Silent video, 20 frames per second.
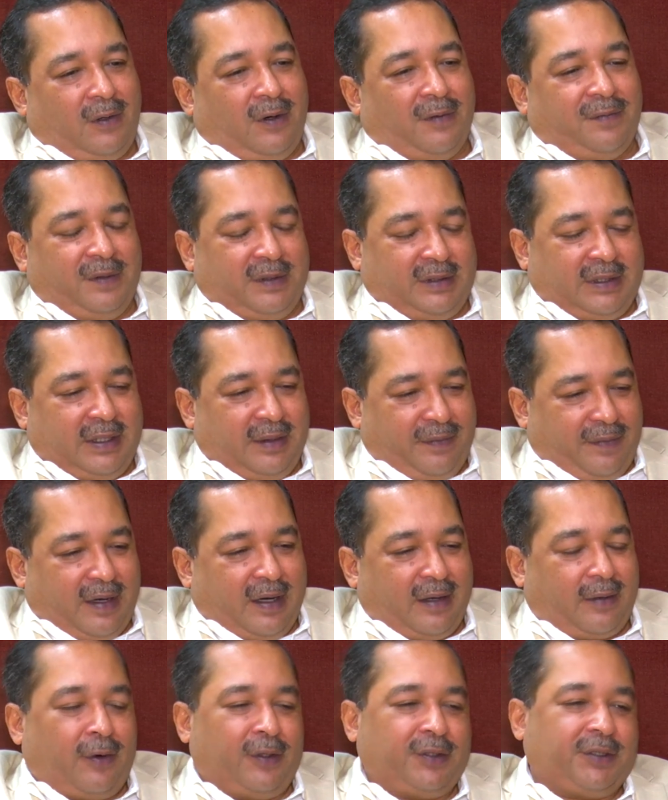obviously we
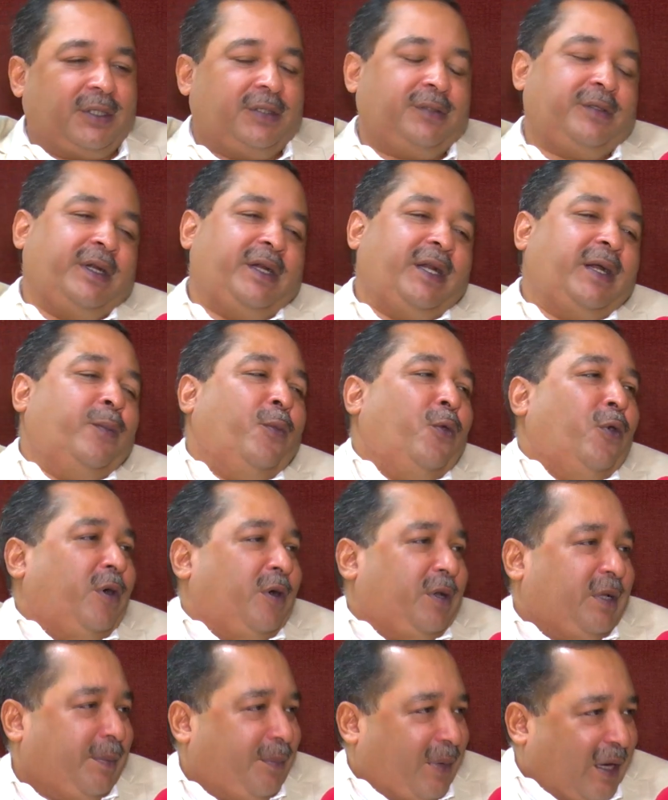are concentrating more
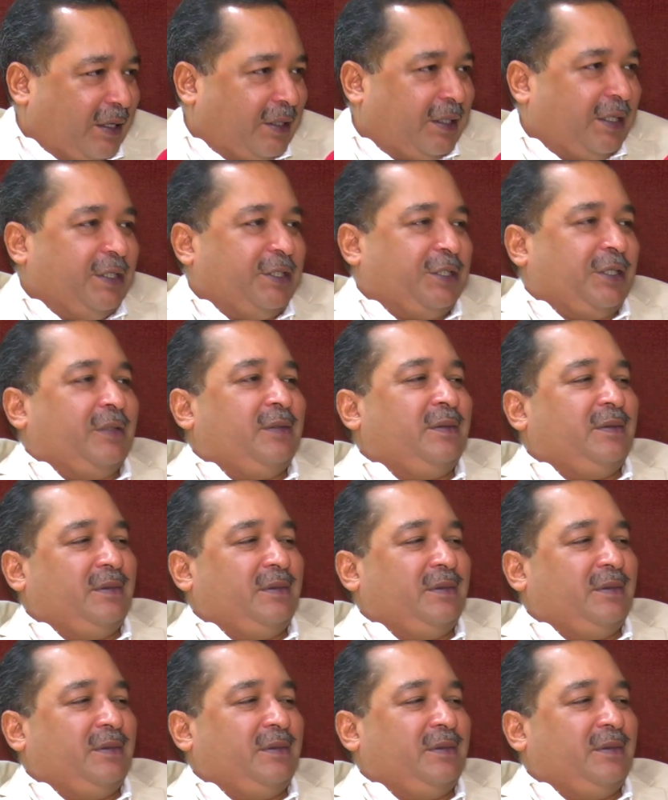on the plantation.